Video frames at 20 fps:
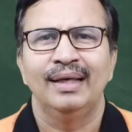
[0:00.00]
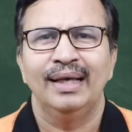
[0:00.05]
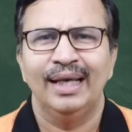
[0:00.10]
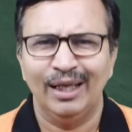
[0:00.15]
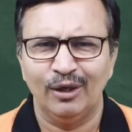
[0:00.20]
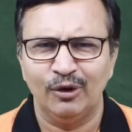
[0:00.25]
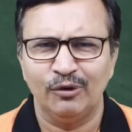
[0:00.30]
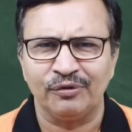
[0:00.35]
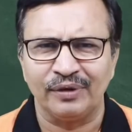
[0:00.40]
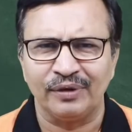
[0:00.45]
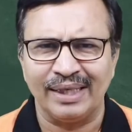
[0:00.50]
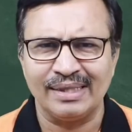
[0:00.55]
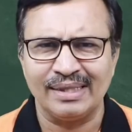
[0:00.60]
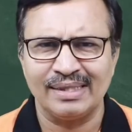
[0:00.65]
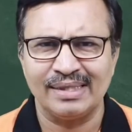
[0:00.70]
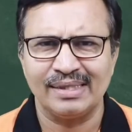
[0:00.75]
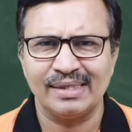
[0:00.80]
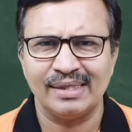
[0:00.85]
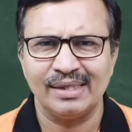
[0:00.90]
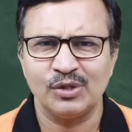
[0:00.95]
Hello
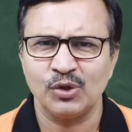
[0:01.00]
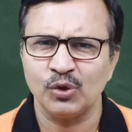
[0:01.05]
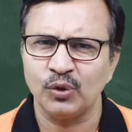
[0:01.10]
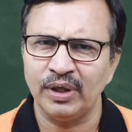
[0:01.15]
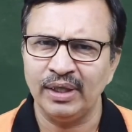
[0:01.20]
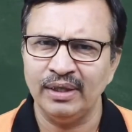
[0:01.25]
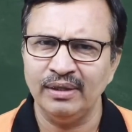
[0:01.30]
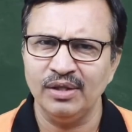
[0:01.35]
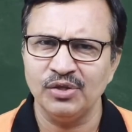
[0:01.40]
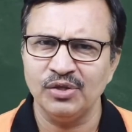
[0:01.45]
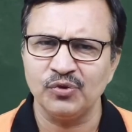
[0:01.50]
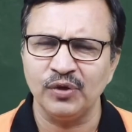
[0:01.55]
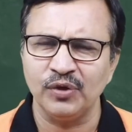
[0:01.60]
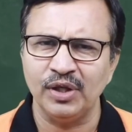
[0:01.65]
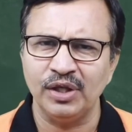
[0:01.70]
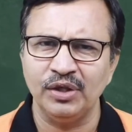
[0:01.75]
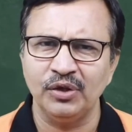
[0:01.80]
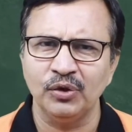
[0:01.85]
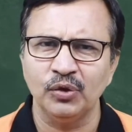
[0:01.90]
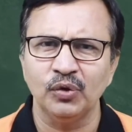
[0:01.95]
friends, so in this
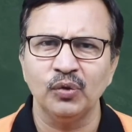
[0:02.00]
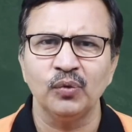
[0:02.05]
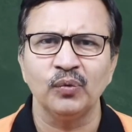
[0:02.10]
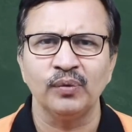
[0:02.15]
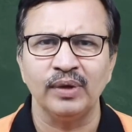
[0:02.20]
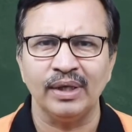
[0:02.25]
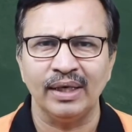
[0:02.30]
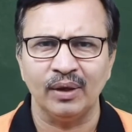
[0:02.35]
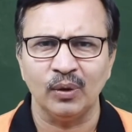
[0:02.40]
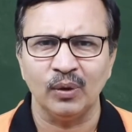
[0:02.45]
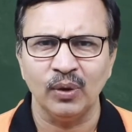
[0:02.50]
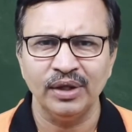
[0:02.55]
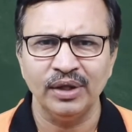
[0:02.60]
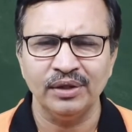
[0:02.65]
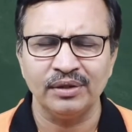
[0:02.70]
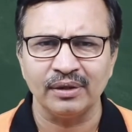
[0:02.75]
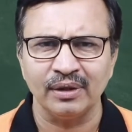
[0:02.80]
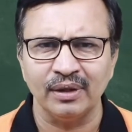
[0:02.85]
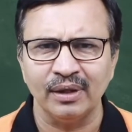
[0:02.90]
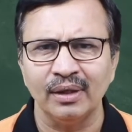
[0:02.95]
video we are going
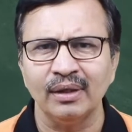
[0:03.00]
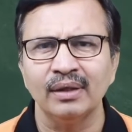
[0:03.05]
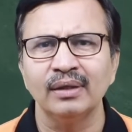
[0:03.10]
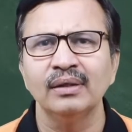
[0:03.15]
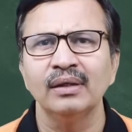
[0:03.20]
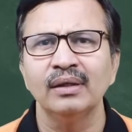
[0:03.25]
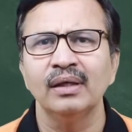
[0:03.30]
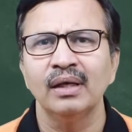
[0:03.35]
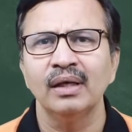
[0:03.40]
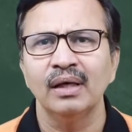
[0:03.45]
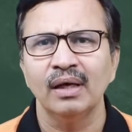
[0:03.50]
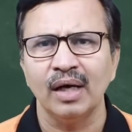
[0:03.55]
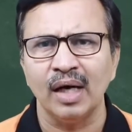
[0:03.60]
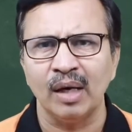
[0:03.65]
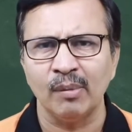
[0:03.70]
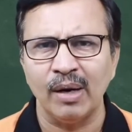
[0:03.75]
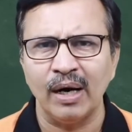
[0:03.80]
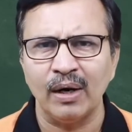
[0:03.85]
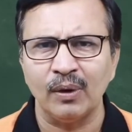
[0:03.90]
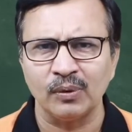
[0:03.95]
to learn
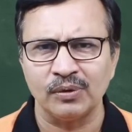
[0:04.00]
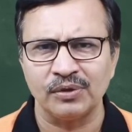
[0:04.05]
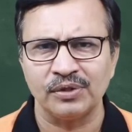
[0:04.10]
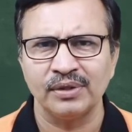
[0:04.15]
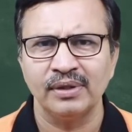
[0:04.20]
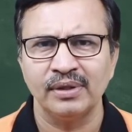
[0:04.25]
about